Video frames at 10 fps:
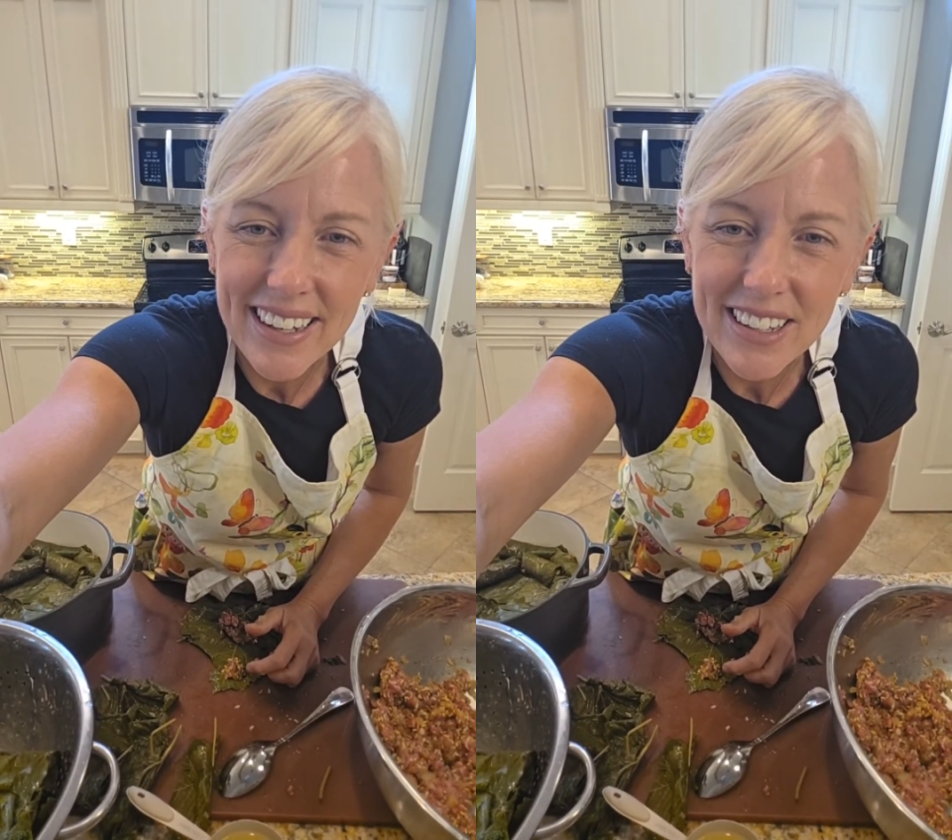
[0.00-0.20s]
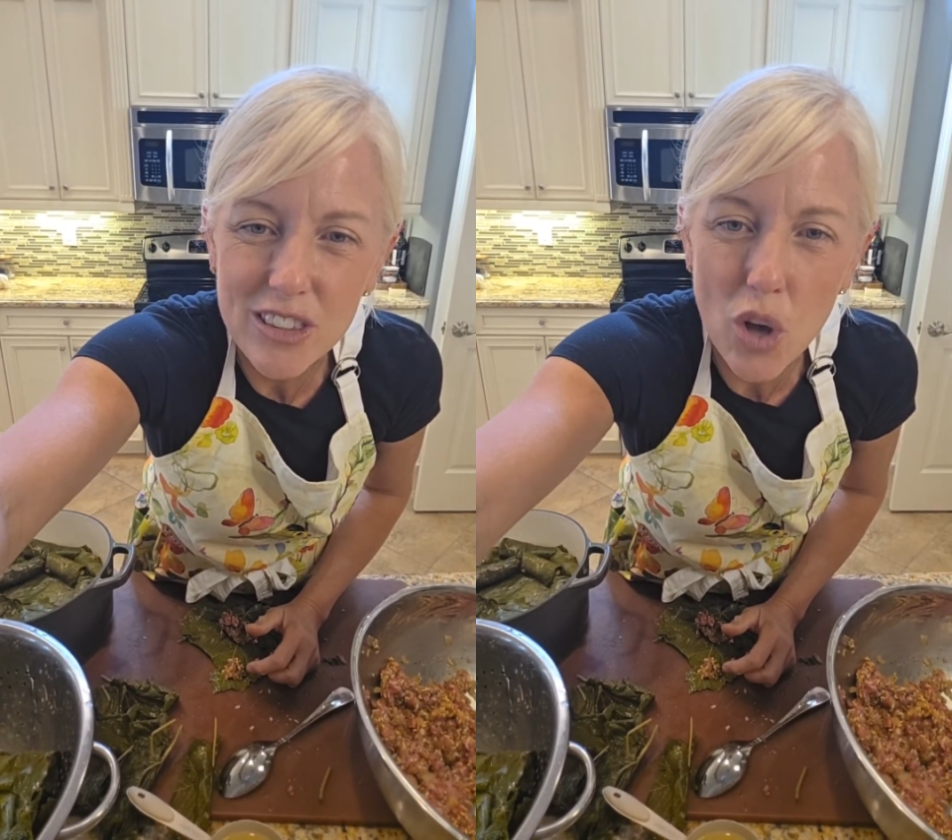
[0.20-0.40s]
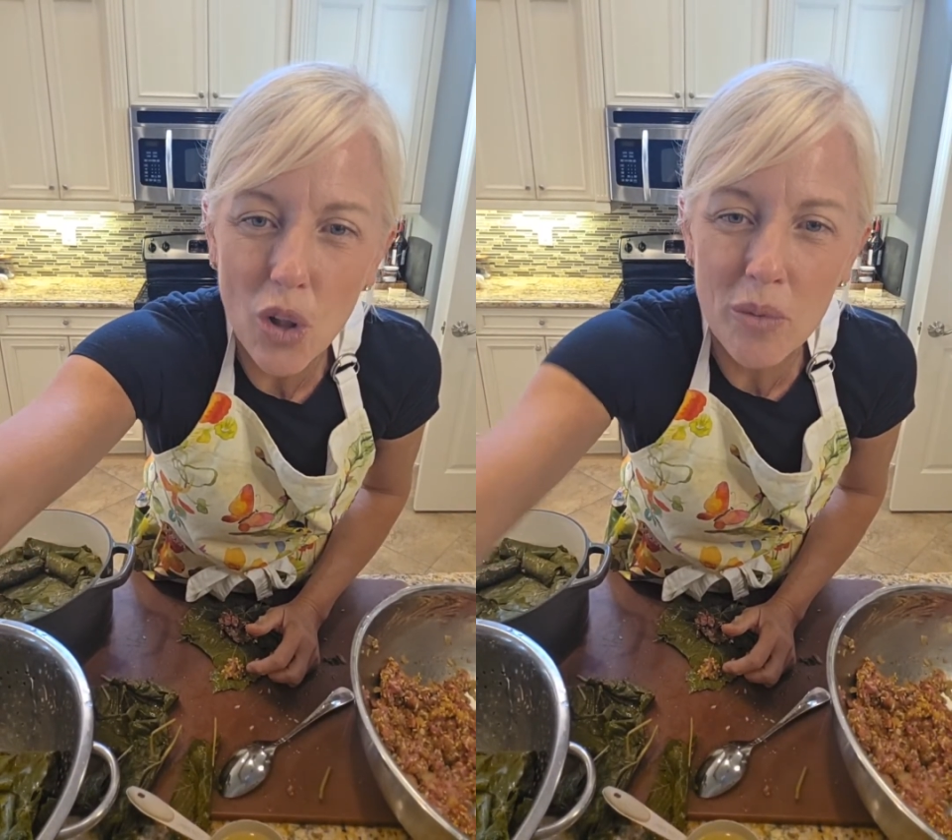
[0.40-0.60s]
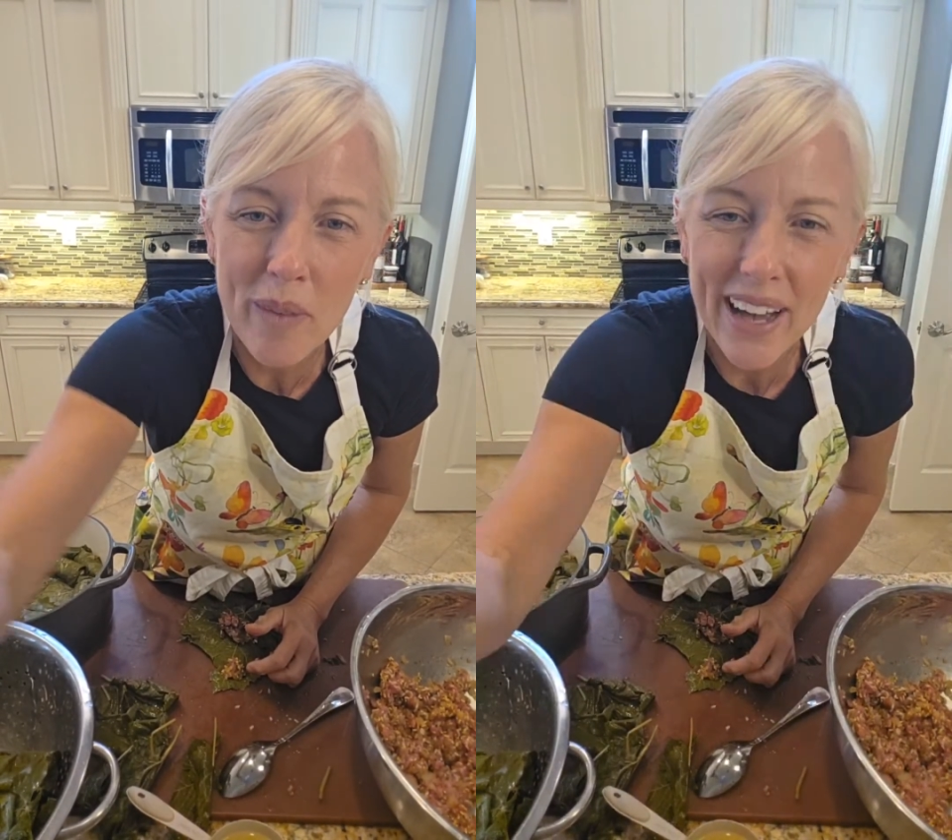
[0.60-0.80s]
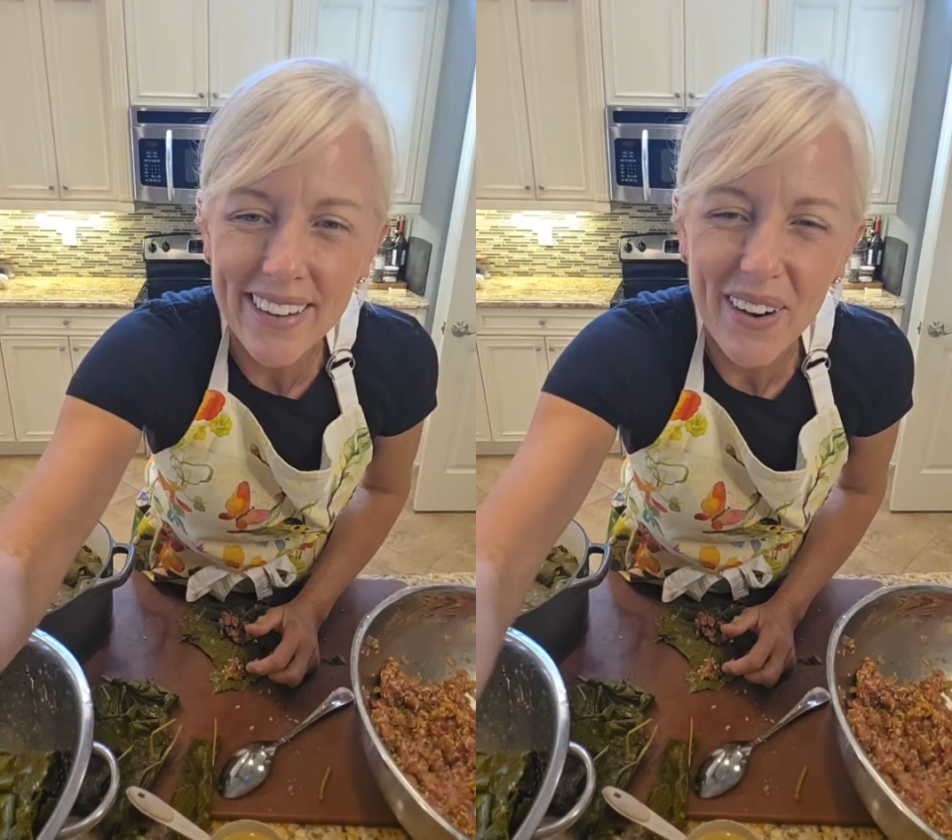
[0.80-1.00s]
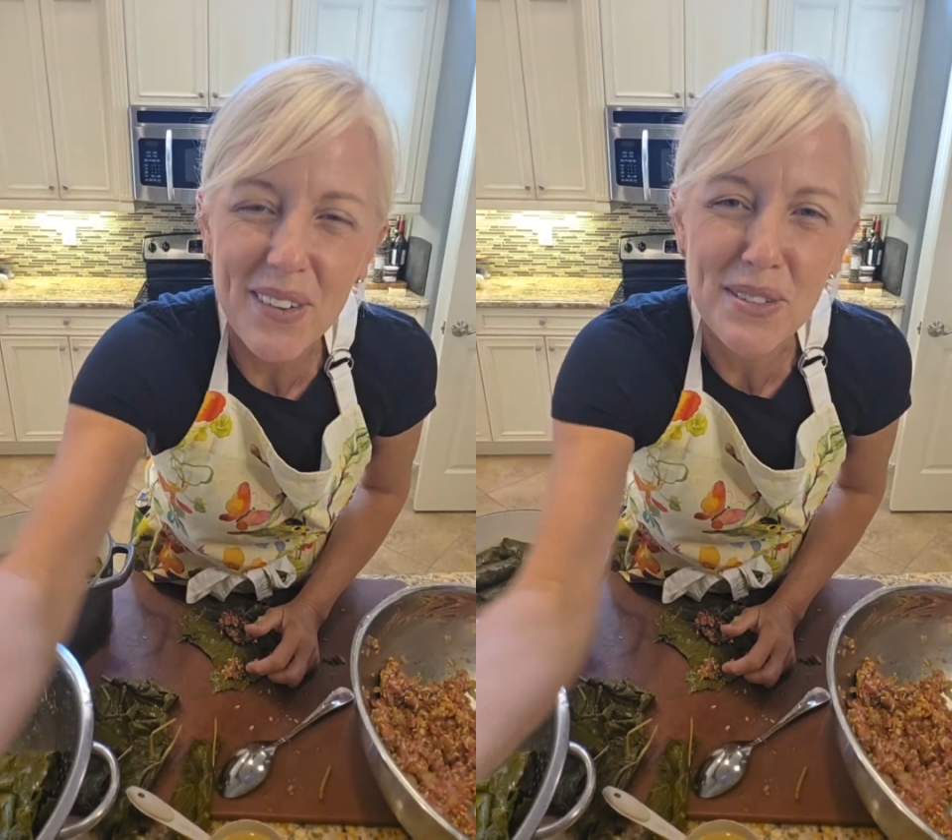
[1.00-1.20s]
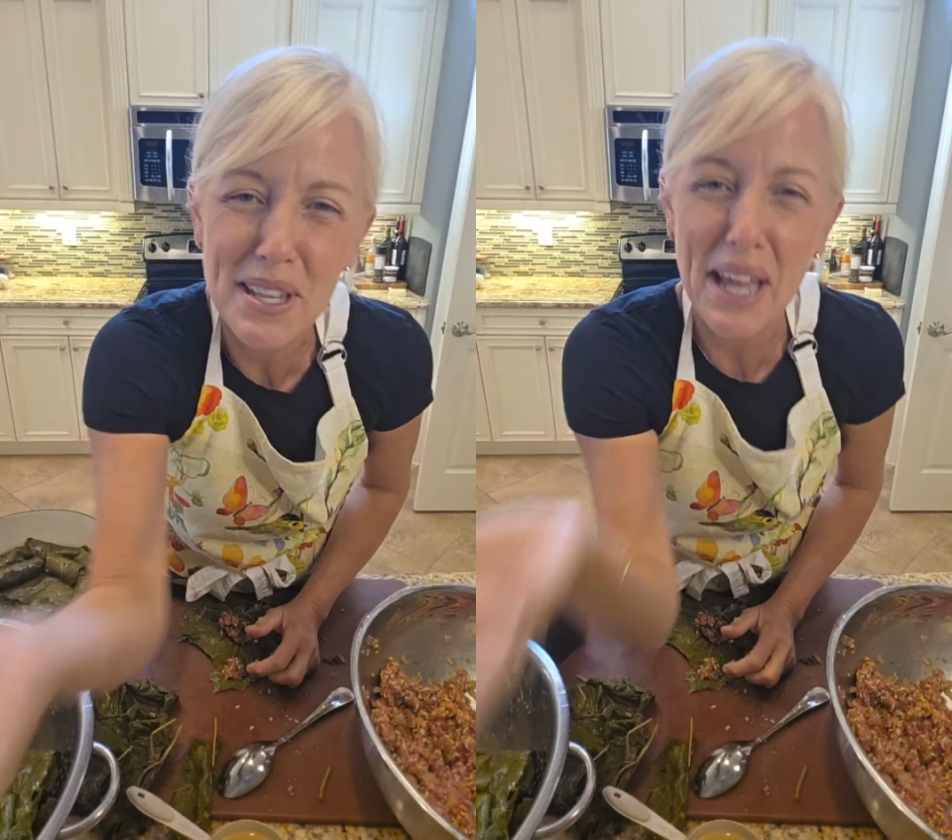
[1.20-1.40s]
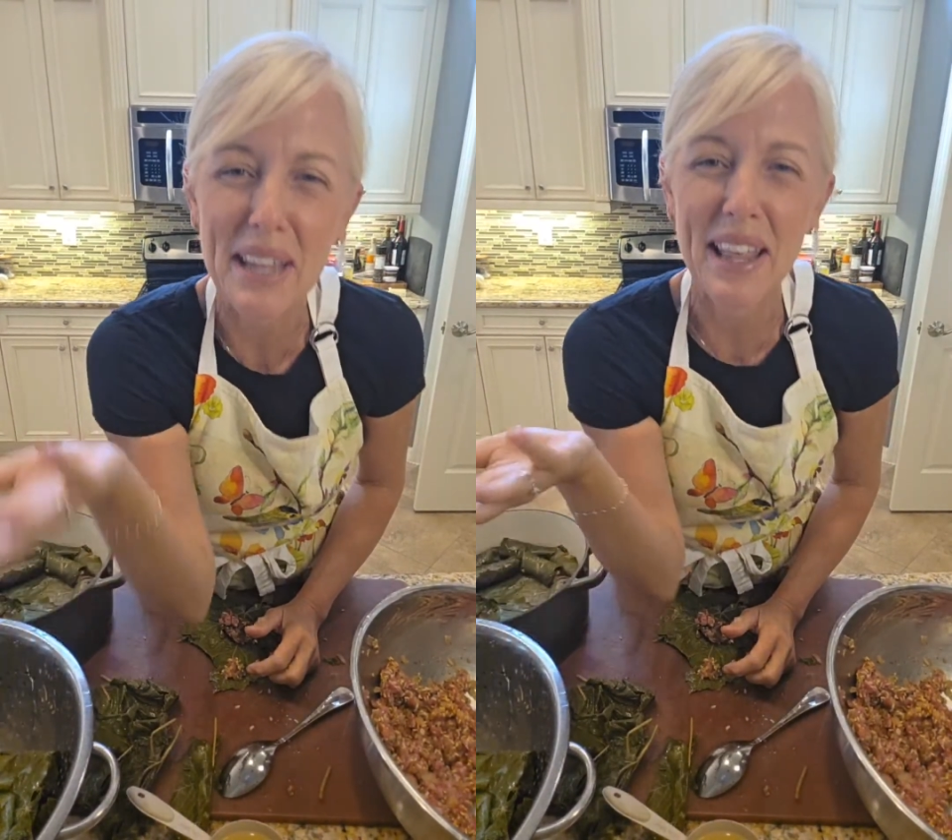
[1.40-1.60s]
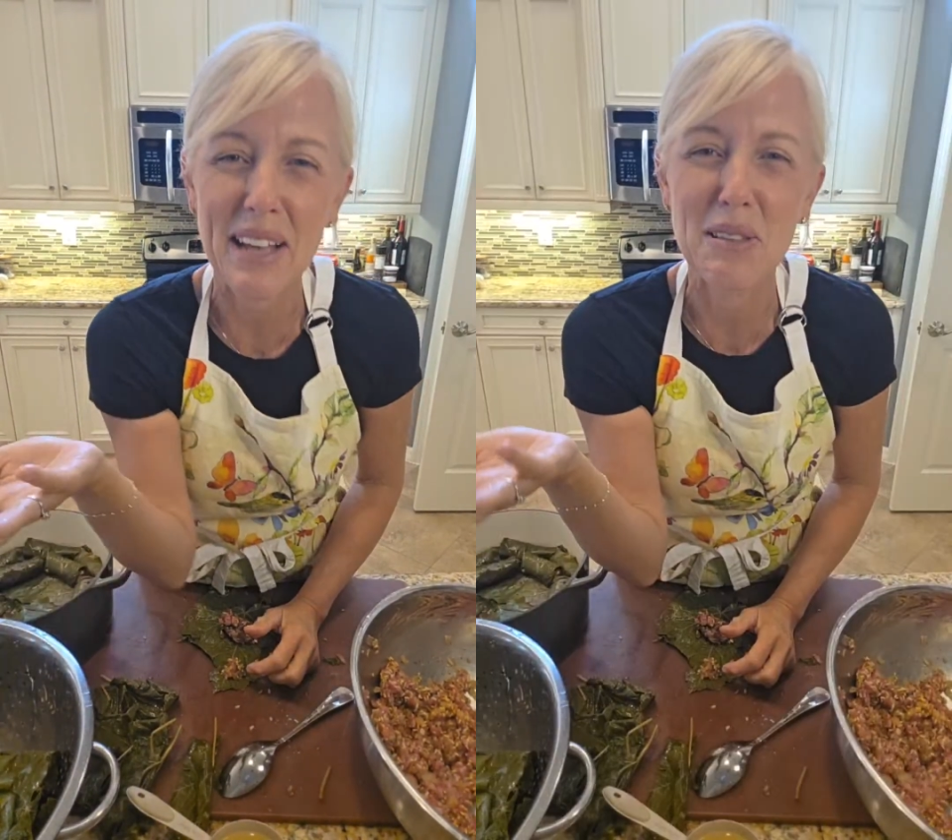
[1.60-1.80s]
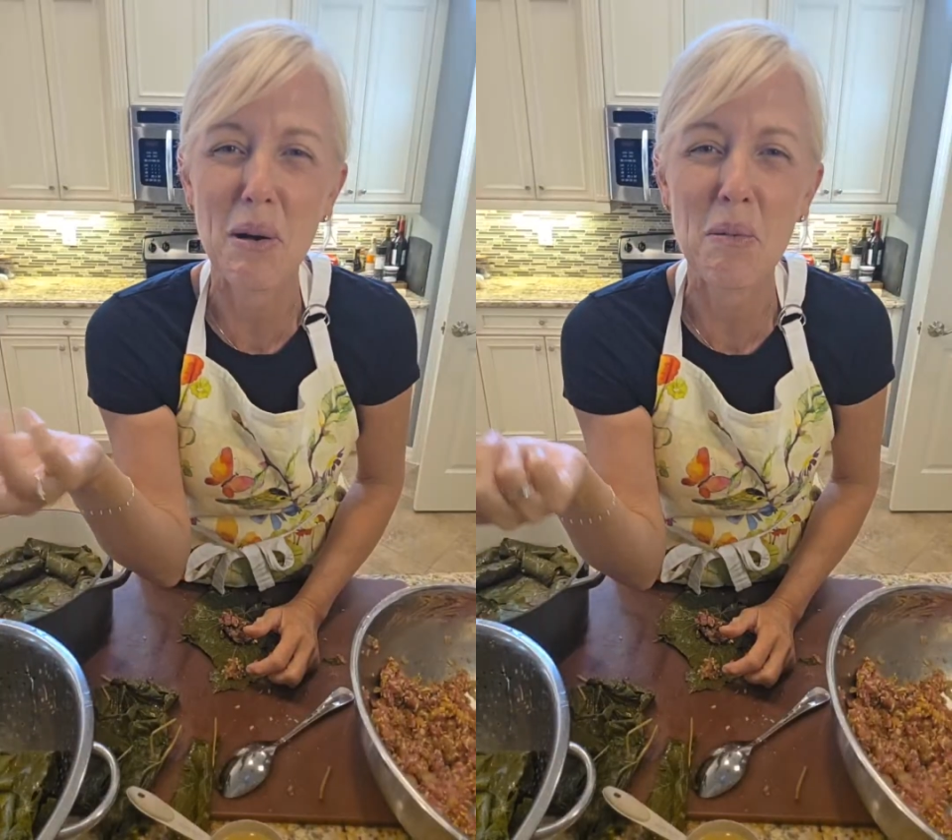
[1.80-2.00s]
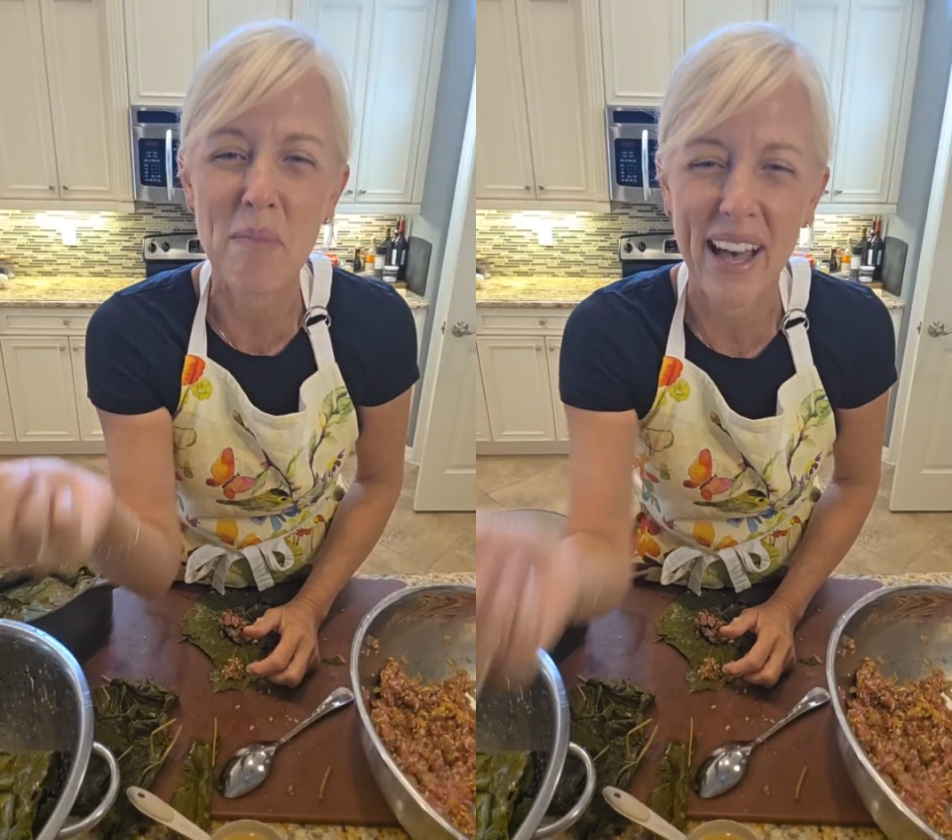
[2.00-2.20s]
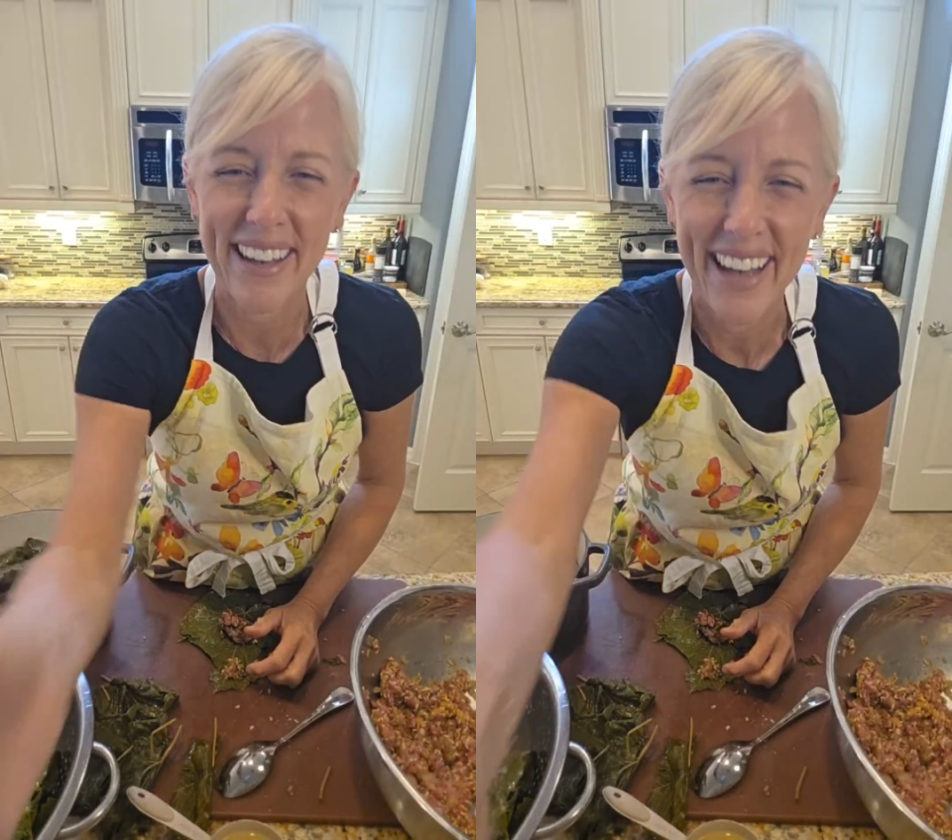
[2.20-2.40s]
Dolma. Oh, say it like dolma.